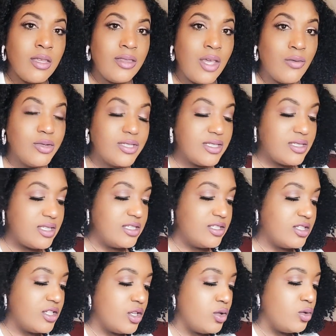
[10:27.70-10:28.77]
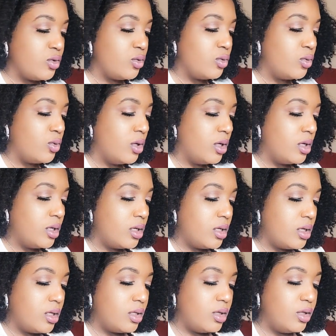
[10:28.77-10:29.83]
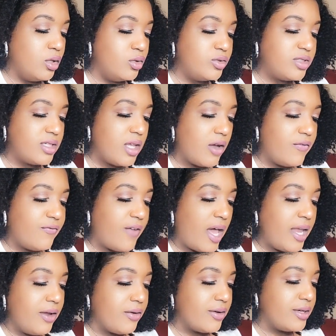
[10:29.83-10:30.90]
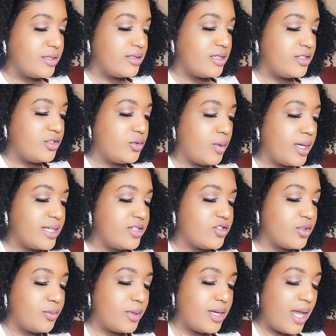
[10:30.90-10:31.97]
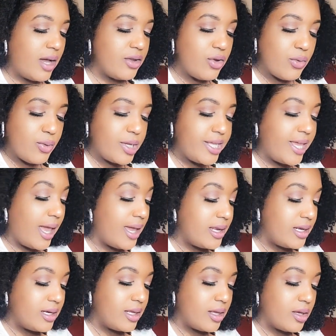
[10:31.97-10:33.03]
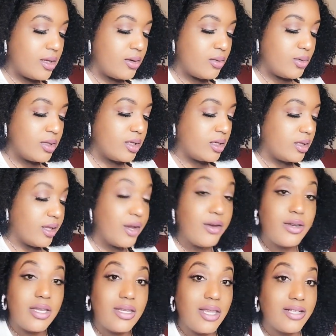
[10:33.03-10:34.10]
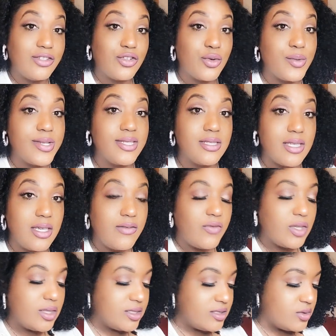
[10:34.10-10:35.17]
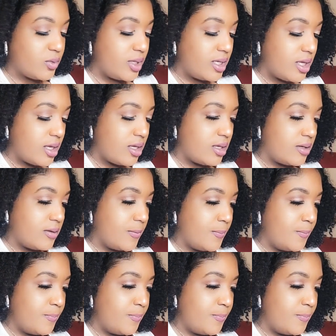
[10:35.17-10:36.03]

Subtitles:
there was a sense of you losing your fire in this situation, but now you're regaining it with the clarity that you're receiving this weekend.